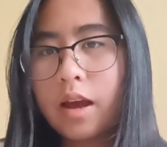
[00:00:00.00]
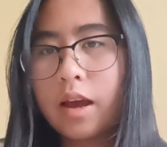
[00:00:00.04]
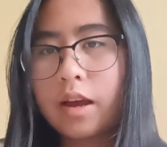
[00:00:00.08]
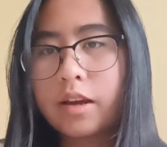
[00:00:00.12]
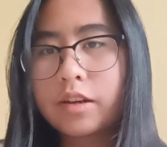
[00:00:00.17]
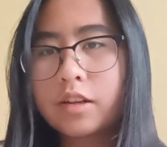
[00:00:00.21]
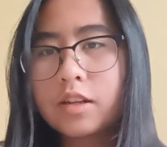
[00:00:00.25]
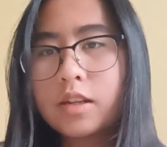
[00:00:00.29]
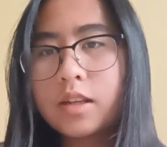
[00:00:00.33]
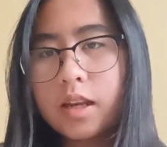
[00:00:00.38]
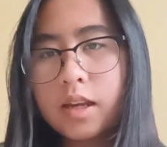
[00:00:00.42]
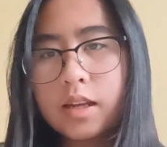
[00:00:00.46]

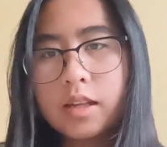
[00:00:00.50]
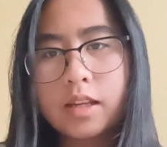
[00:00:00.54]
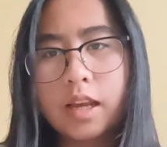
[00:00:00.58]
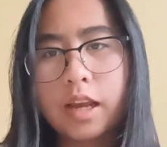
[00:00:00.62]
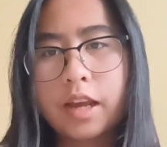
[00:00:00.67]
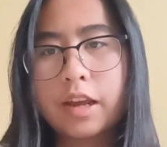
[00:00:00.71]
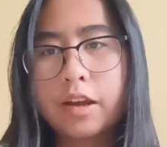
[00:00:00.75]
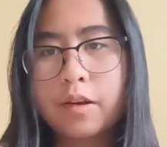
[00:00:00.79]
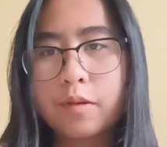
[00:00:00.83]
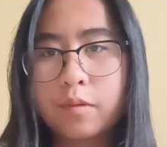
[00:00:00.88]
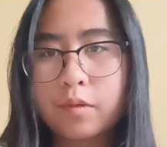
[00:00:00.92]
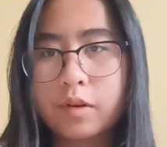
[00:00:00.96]
and just like
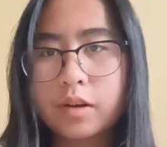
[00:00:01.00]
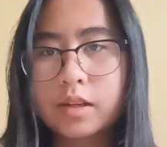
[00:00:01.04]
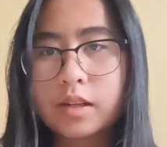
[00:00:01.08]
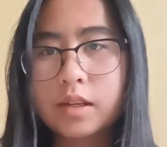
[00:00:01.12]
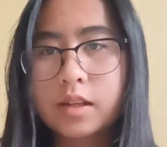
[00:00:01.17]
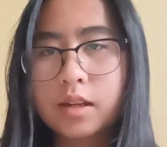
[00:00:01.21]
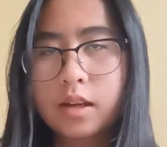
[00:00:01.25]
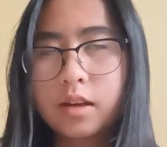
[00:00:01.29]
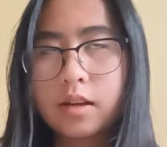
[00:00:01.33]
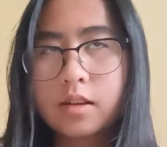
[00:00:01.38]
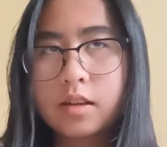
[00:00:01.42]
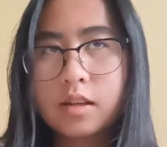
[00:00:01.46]
taking
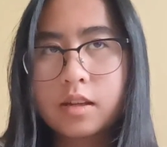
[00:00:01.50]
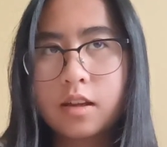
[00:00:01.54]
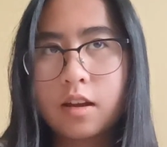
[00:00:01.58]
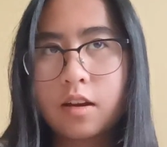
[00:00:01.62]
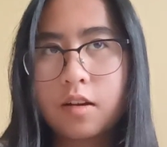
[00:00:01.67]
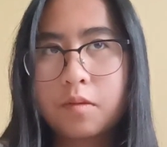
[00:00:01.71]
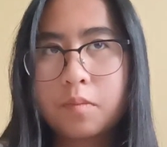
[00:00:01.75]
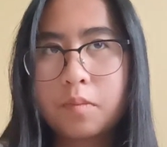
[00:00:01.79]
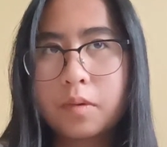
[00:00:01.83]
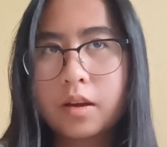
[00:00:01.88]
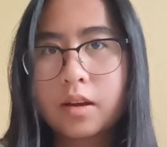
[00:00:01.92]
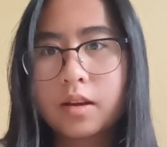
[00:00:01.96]
risk and
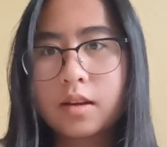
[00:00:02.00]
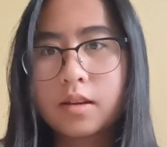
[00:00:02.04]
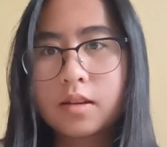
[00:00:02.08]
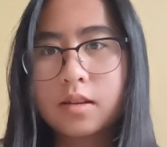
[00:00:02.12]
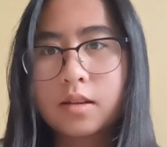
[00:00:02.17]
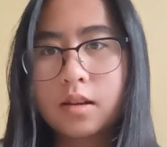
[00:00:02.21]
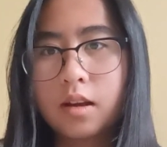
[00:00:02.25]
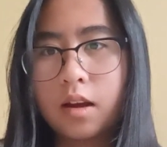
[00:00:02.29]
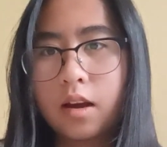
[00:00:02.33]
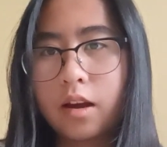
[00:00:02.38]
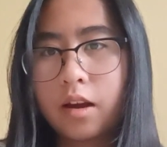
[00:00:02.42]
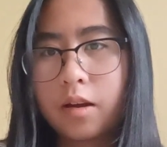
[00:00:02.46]
stuff
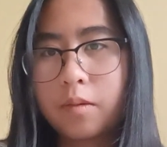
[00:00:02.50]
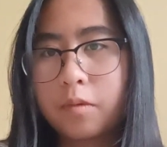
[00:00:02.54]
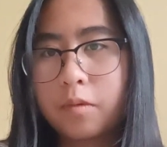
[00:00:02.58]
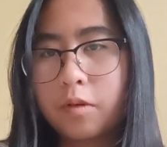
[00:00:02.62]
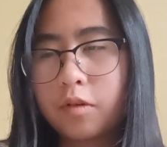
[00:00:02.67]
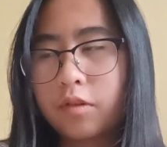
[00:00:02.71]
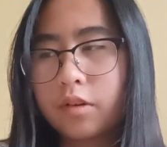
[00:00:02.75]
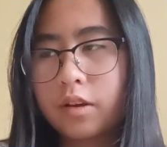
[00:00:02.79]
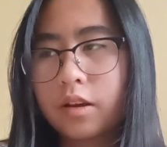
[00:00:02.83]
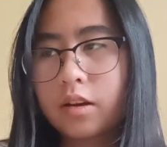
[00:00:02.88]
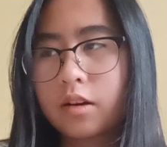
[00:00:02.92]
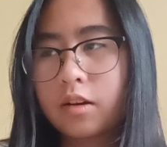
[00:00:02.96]
because I'm
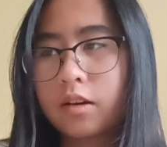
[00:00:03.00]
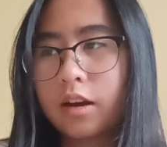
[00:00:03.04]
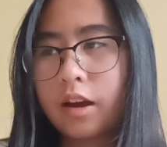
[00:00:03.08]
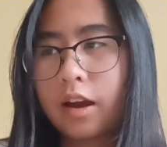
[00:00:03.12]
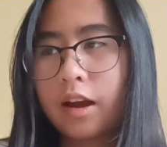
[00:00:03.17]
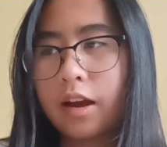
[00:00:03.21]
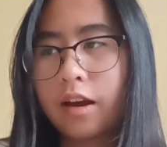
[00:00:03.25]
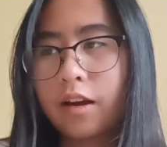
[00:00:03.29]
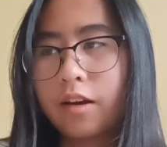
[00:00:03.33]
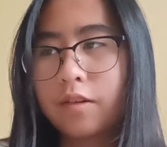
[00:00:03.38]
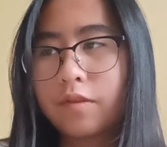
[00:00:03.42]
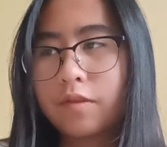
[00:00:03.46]
only gonna
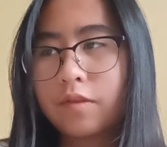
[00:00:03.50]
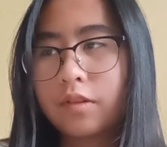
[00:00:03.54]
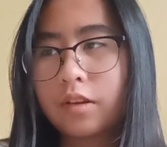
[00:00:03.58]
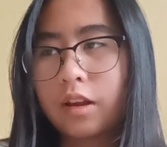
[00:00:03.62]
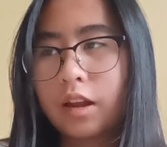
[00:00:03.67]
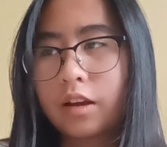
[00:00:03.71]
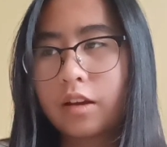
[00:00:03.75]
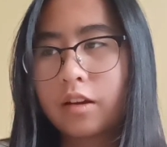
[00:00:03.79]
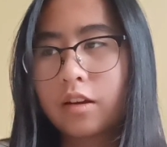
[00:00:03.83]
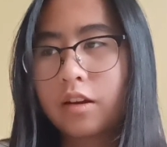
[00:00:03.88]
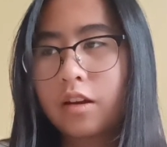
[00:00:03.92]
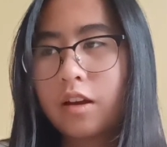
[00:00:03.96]
have
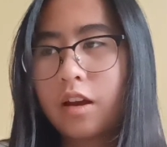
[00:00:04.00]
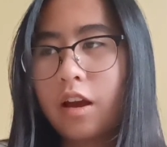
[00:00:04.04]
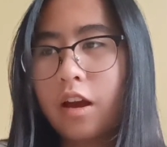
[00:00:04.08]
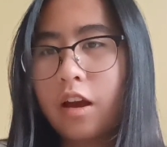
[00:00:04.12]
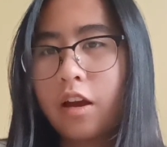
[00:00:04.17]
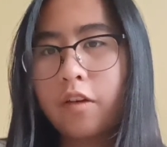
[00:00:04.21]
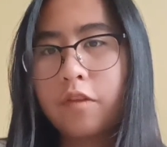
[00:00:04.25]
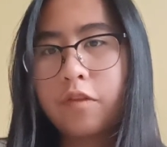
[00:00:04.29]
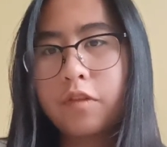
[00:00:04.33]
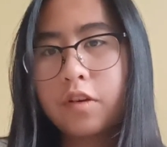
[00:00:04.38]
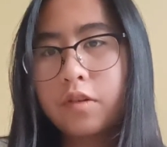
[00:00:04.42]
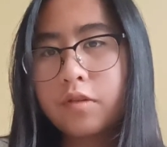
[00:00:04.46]
like
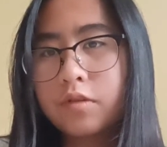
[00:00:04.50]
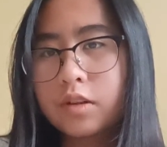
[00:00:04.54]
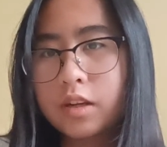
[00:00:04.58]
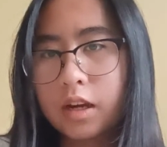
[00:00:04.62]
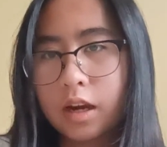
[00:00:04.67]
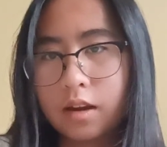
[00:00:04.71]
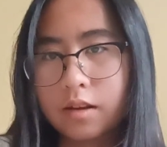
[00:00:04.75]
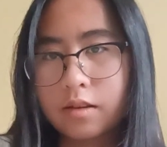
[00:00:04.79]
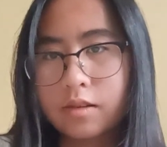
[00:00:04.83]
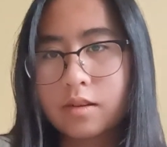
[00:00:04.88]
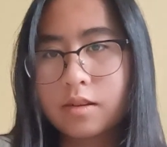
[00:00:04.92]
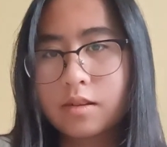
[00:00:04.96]
a few
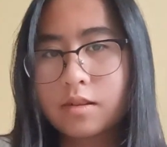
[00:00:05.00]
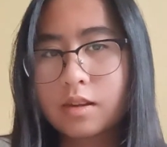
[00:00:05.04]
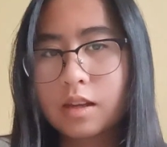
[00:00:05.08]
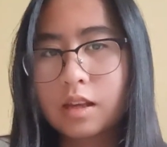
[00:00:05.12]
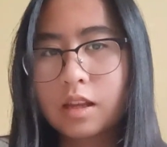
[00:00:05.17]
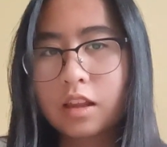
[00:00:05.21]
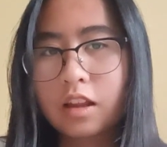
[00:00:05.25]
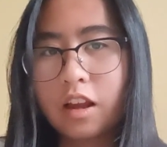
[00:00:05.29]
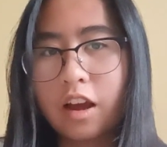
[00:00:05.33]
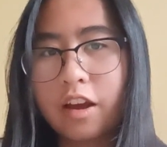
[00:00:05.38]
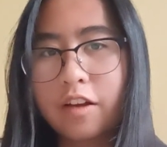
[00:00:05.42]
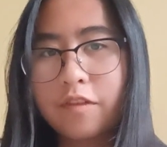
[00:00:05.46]
chances
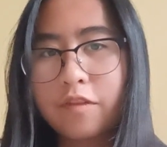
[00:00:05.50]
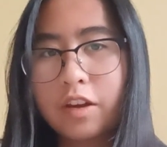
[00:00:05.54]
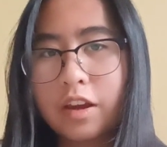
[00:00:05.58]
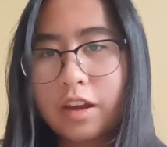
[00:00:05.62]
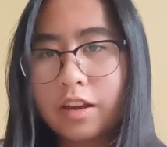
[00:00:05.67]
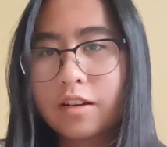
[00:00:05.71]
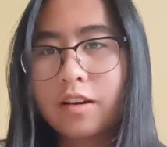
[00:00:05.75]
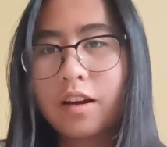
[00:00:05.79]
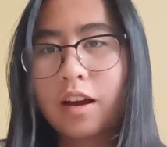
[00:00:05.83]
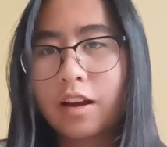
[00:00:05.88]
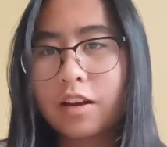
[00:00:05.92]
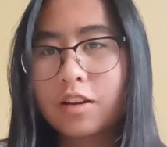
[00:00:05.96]
in life
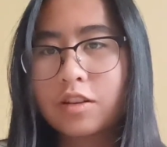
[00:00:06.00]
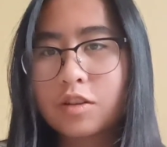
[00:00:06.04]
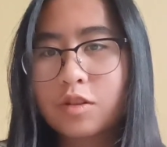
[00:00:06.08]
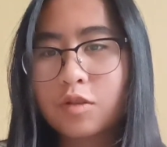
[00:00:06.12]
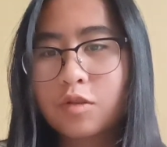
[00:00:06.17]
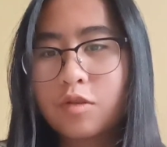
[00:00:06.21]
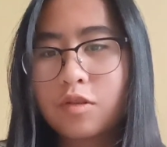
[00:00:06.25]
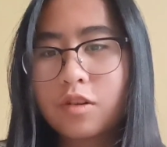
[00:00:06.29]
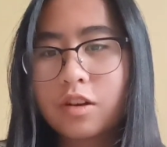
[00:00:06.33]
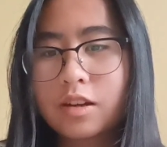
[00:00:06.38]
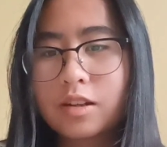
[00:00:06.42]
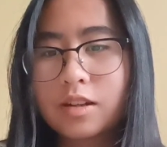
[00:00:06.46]
in high
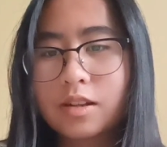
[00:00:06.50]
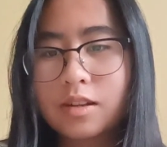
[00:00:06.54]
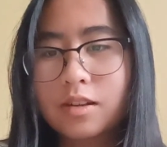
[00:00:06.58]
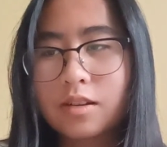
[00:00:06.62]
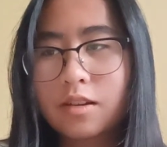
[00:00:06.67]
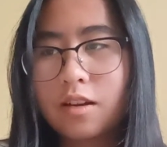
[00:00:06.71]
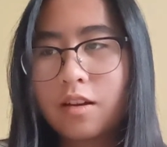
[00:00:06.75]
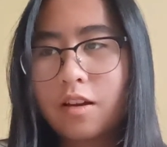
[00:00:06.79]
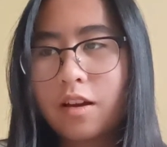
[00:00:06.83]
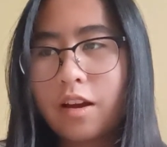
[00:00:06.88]
school because